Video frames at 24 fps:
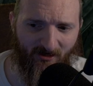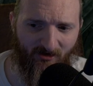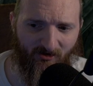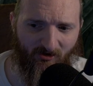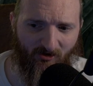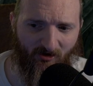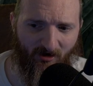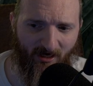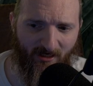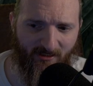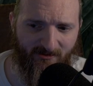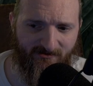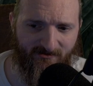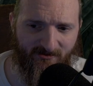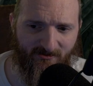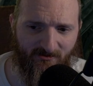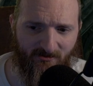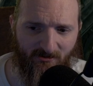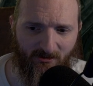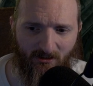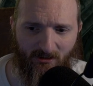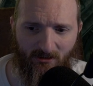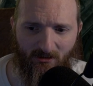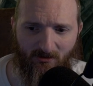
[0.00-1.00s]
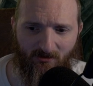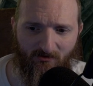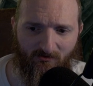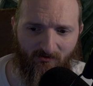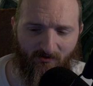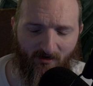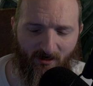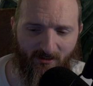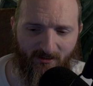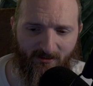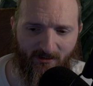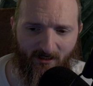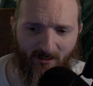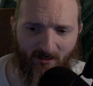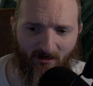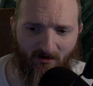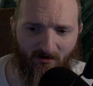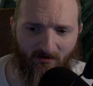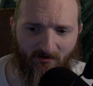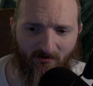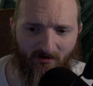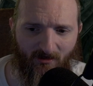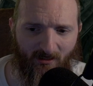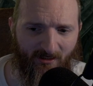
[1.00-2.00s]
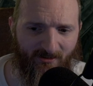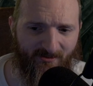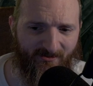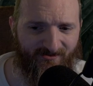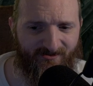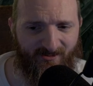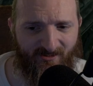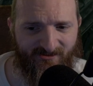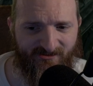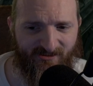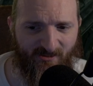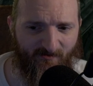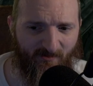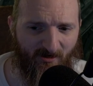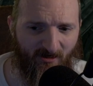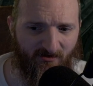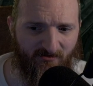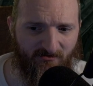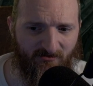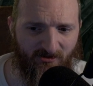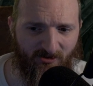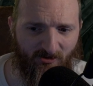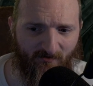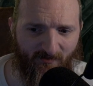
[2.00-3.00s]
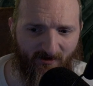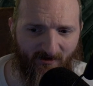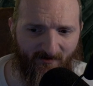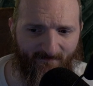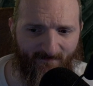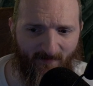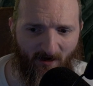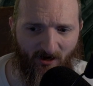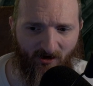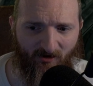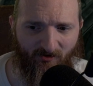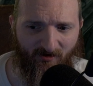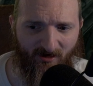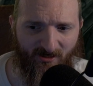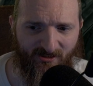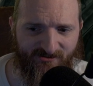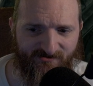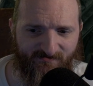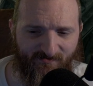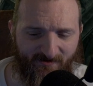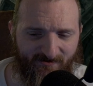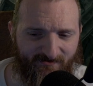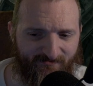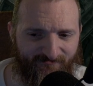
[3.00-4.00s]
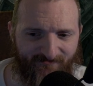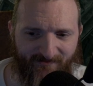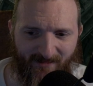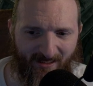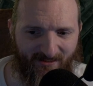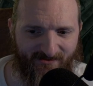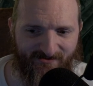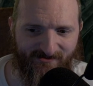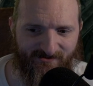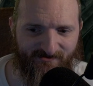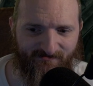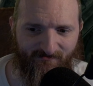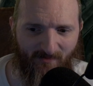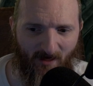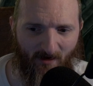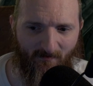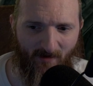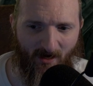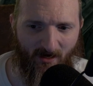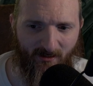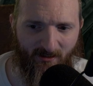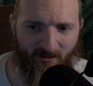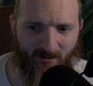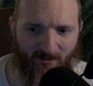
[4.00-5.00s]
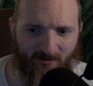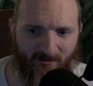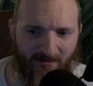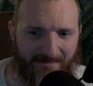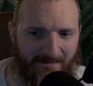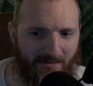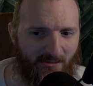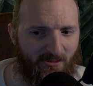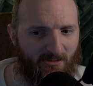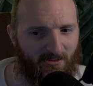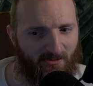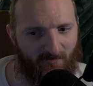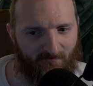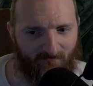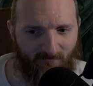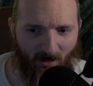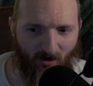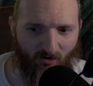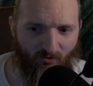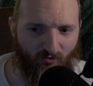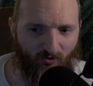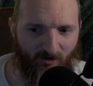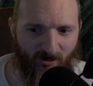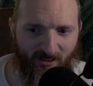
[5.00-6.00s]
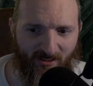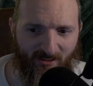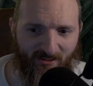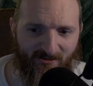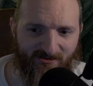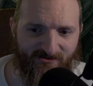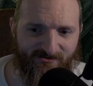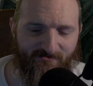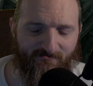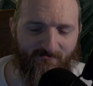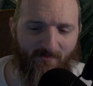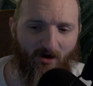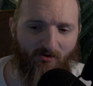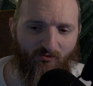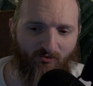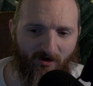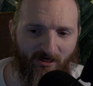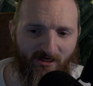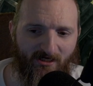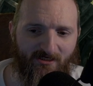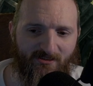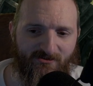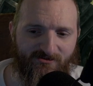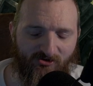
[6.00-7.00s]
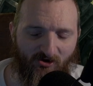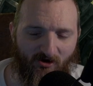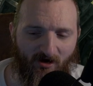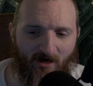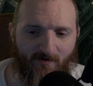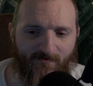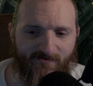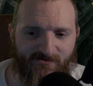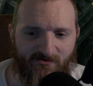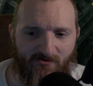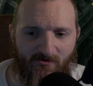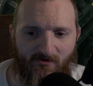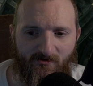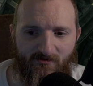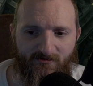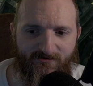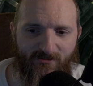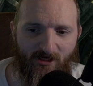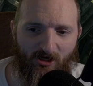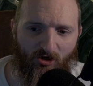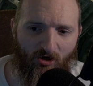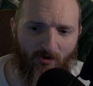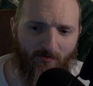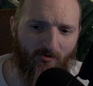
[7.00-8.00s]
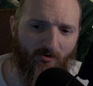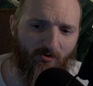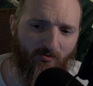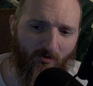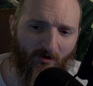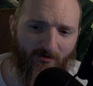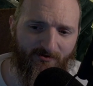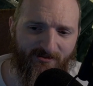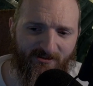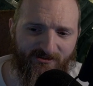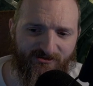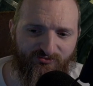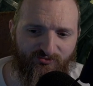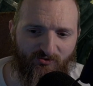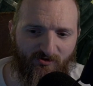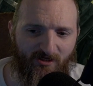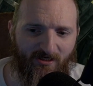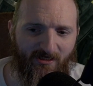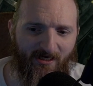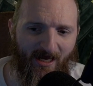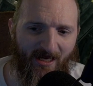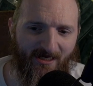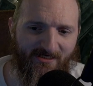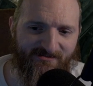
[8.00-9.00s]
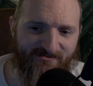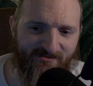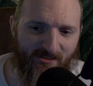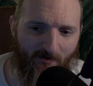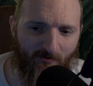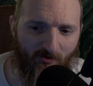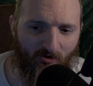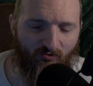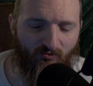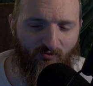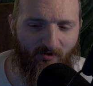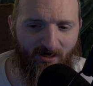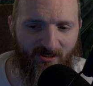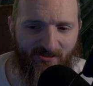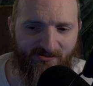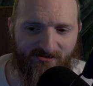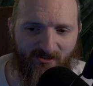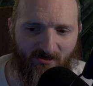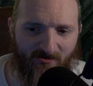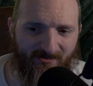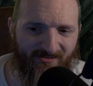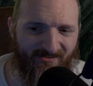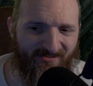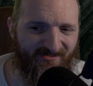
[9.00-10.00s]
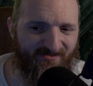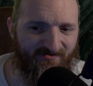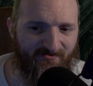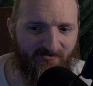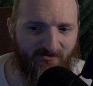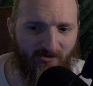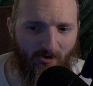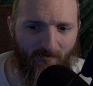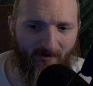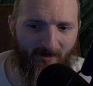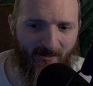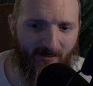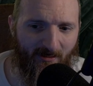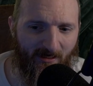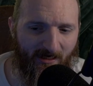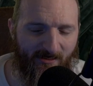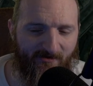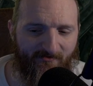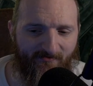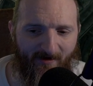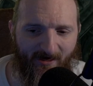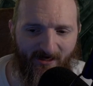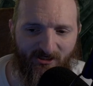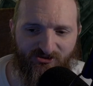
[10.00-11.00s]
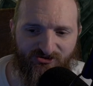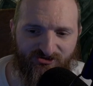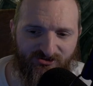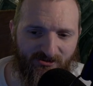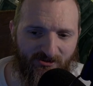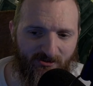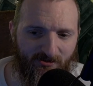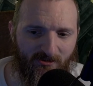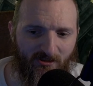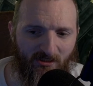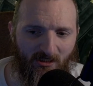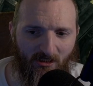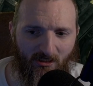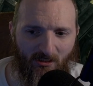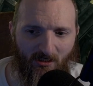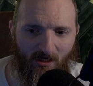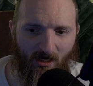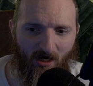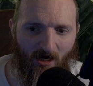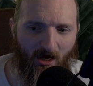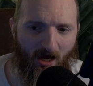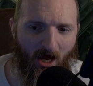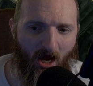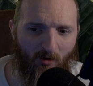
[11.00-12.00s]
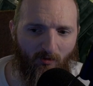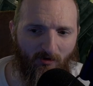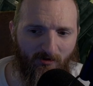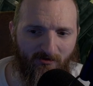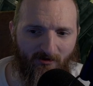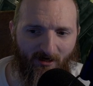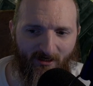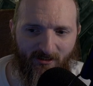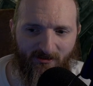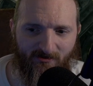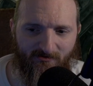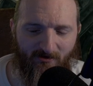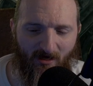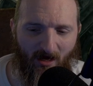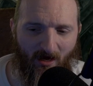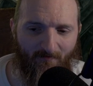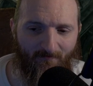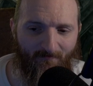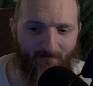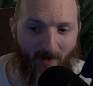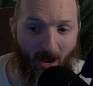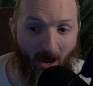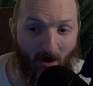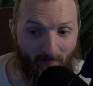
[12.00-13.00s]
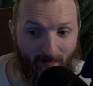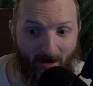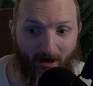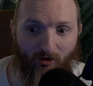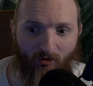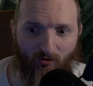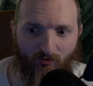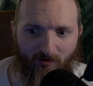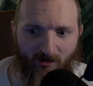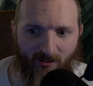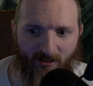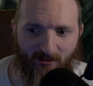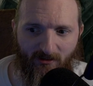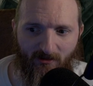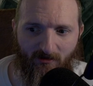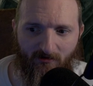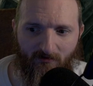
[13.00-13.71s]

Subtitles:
great right now. It does give me a little bit of fire res, but that's about it. My rings are absolutely terrible. Well, this ring has double res on it and a little bit of evasion. I would like a better ring.